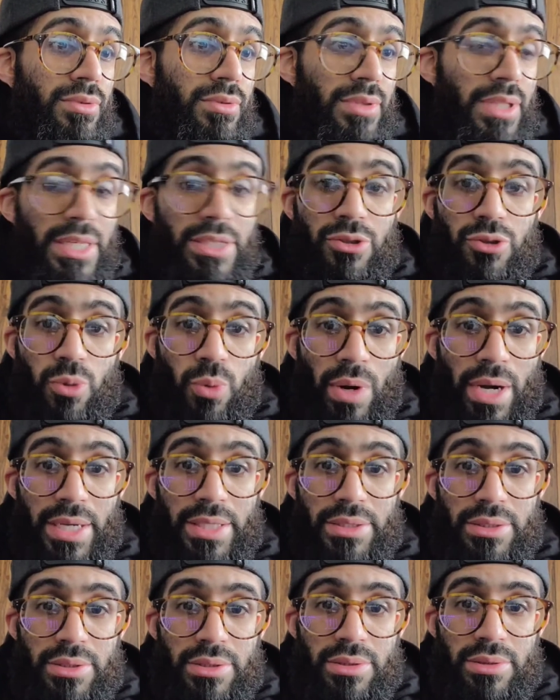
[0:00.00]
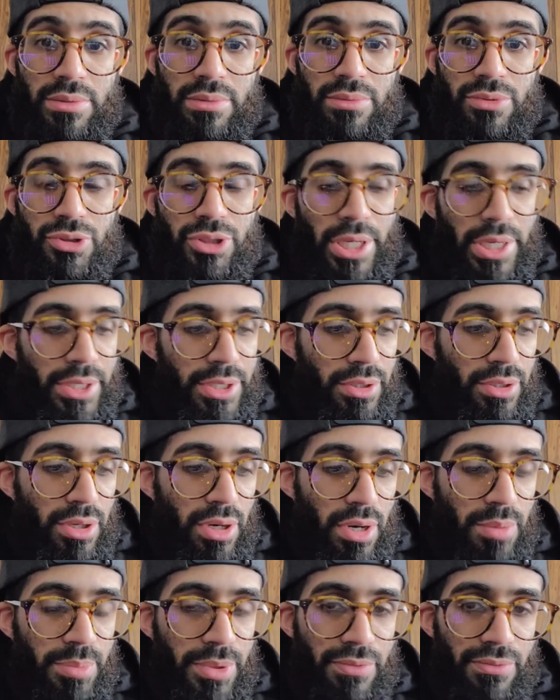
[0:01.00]
think twice, check your
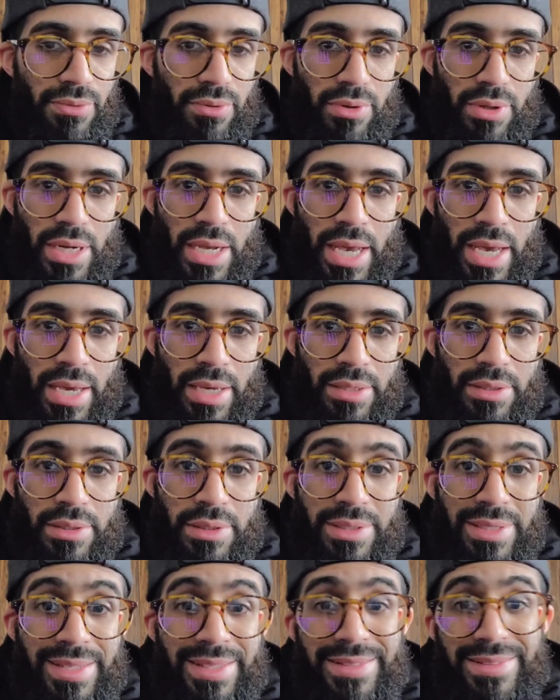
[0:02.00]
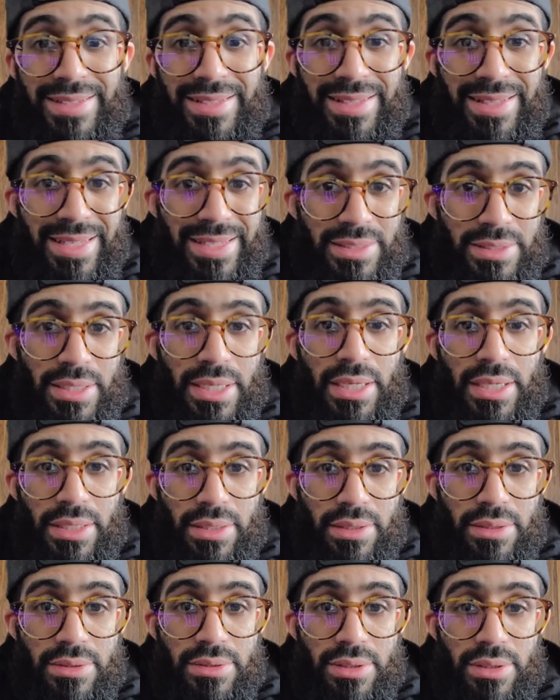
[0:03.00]
car beforehand, to then take
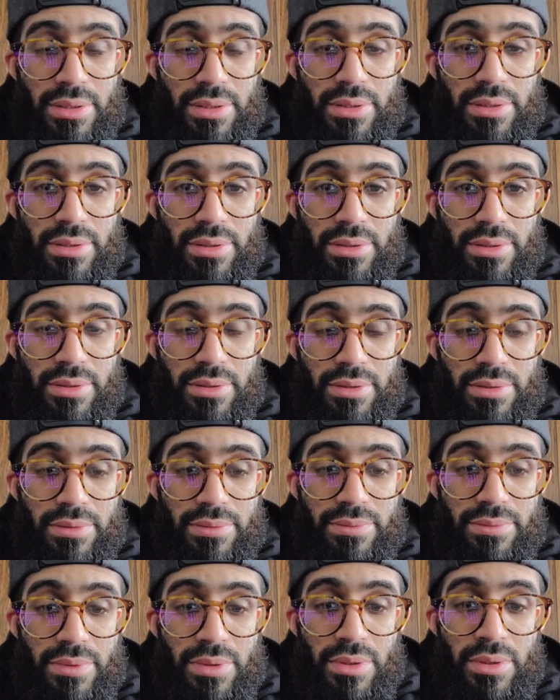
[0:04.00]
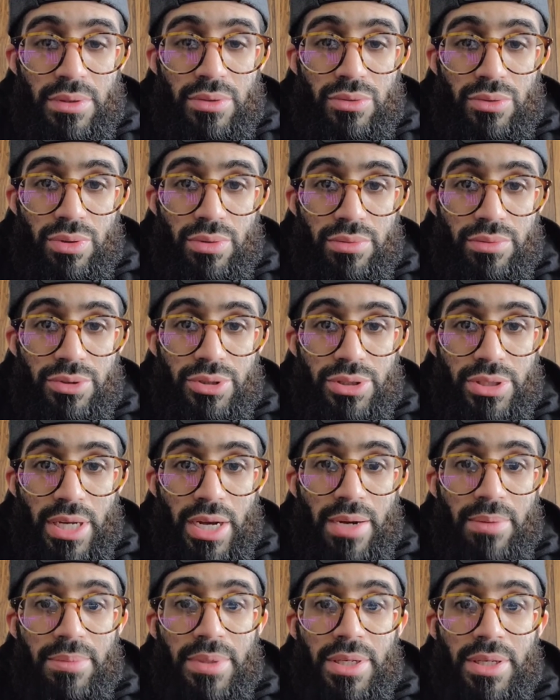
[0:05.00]
it into the tune
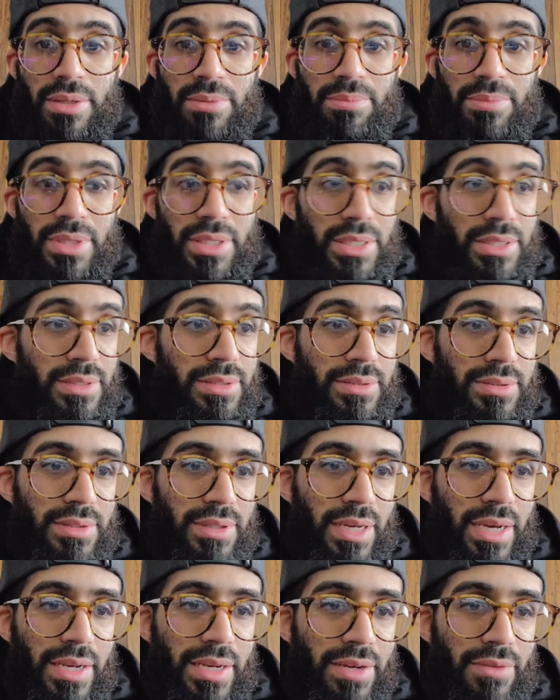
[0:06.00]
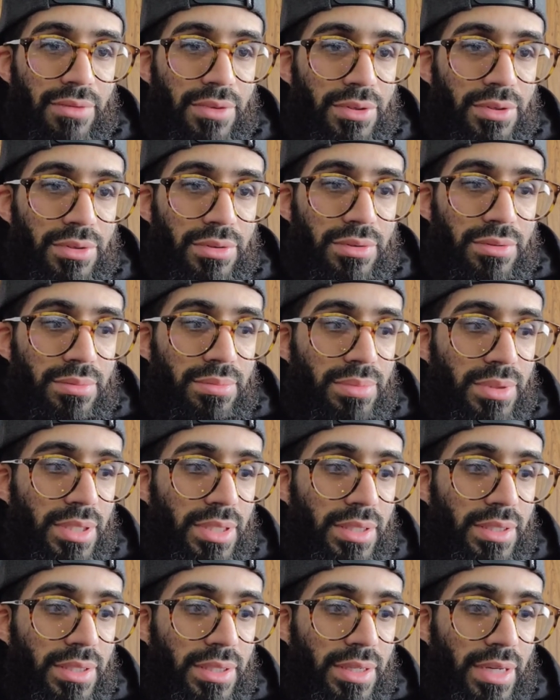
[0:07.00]
shop, because I never knew,
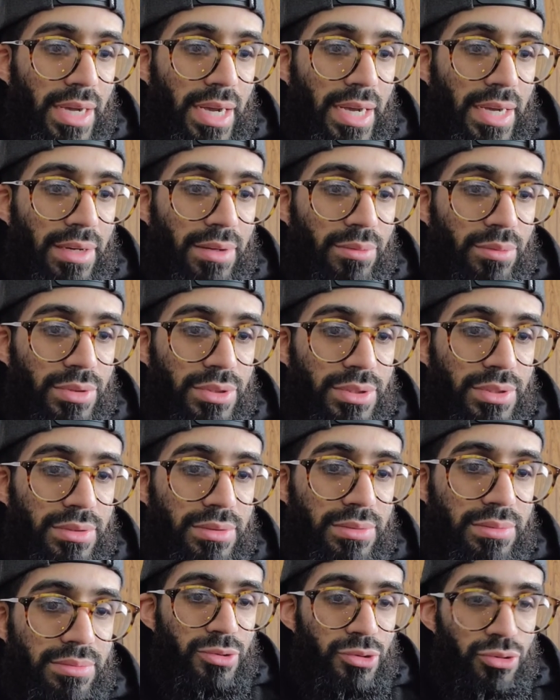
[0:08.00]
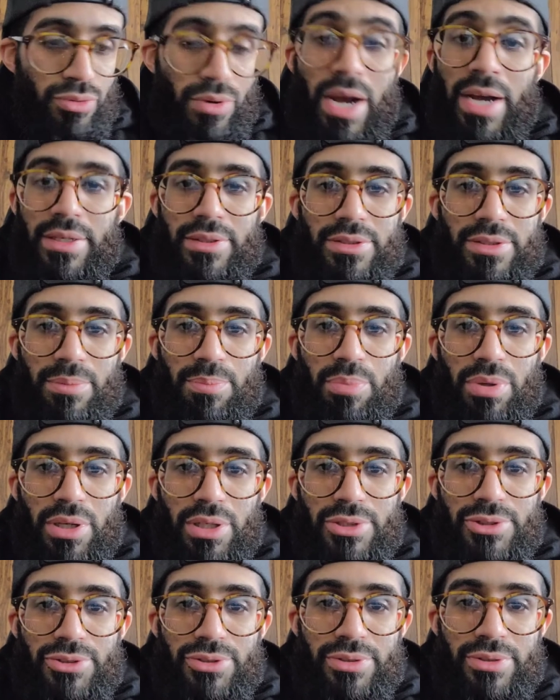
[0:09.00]
but I was trying to
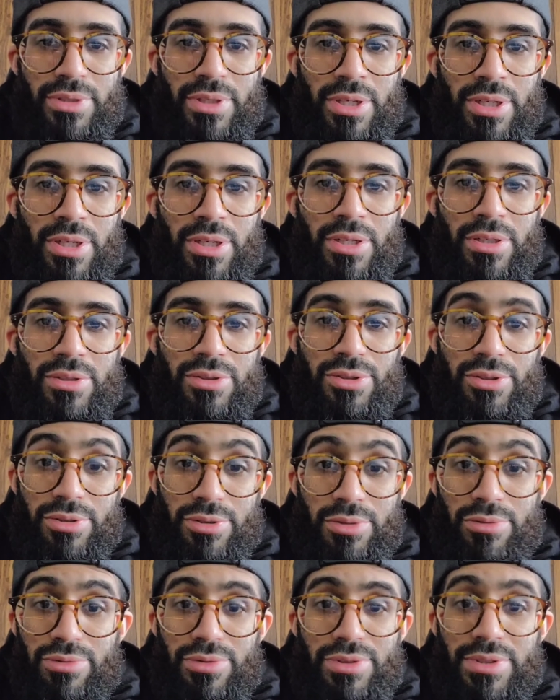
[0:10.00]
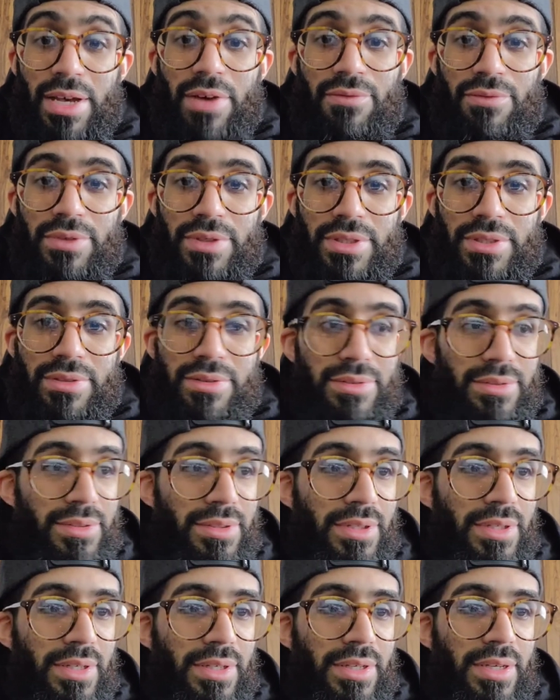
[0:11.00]
push to 270
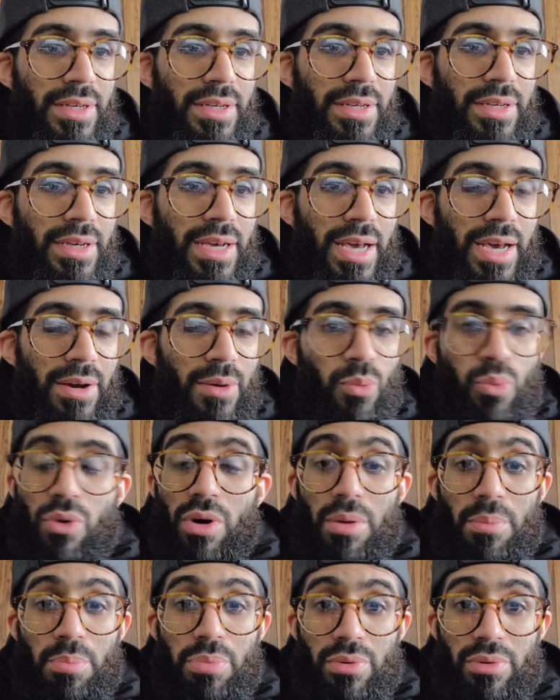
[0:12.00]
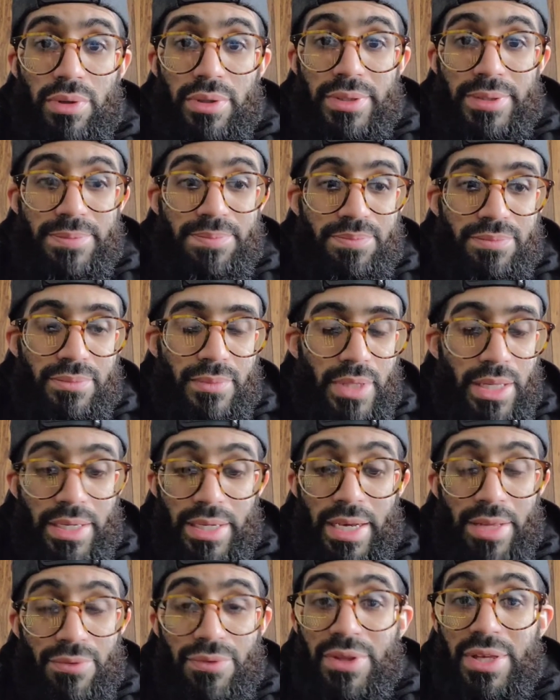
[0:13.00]
at one point, and
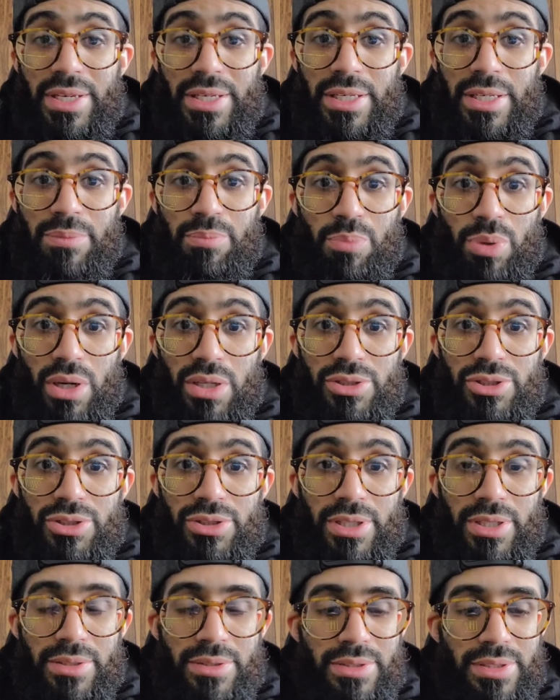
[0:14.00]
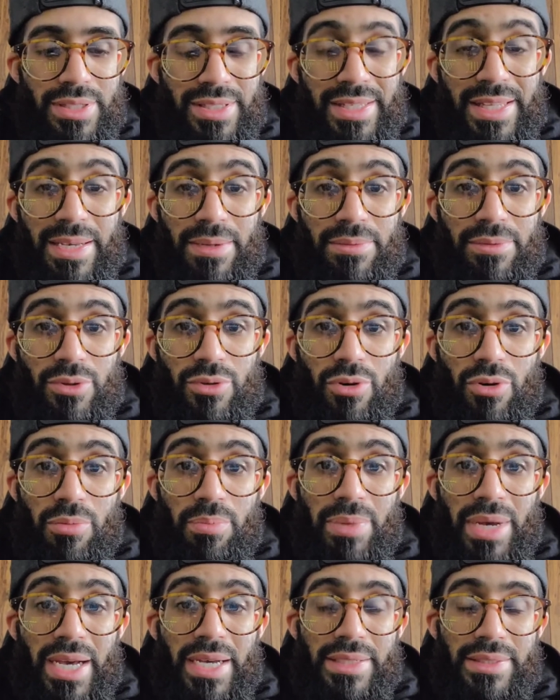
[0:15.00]
I think he pushed it to then go
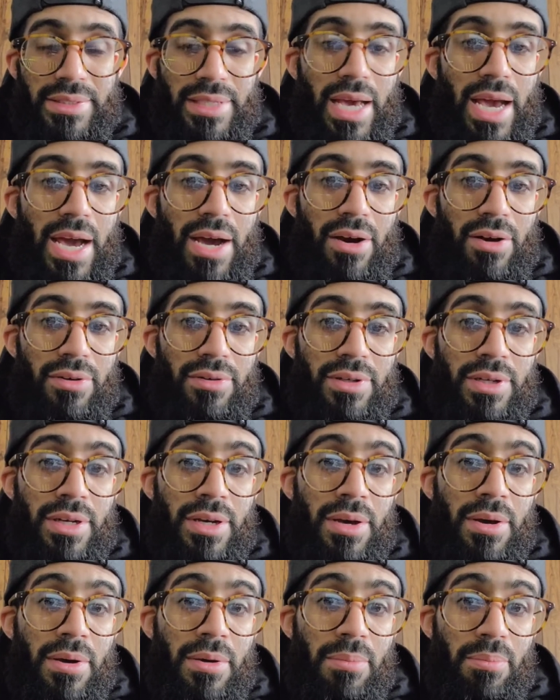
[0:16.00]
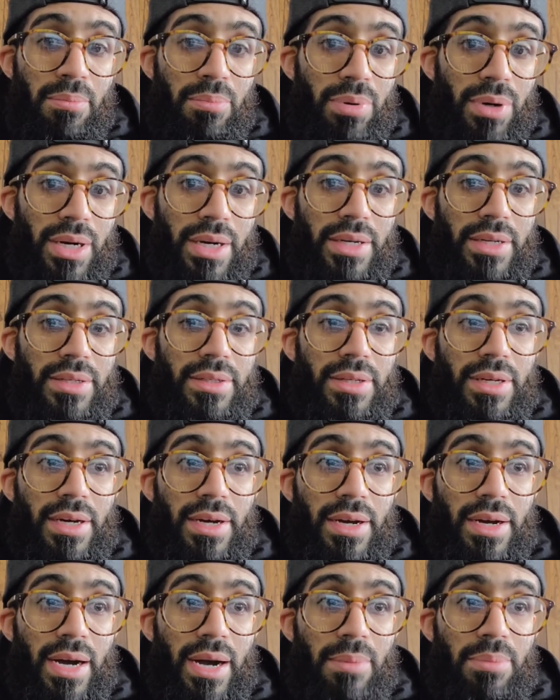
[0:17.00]
back down. But
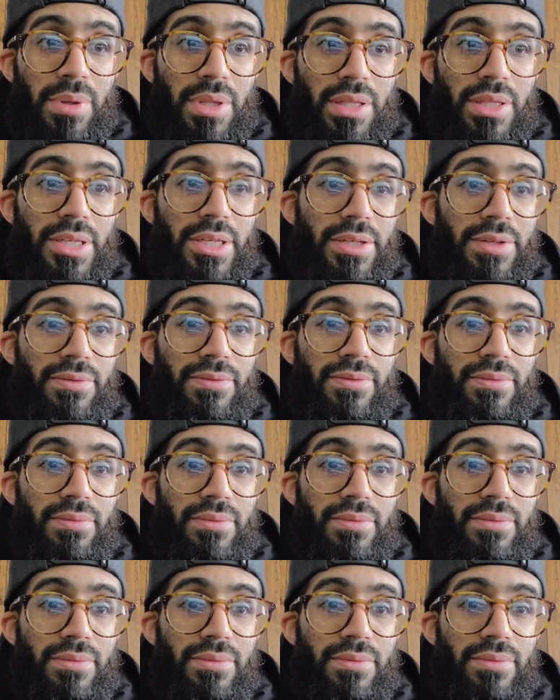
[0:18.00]
I believe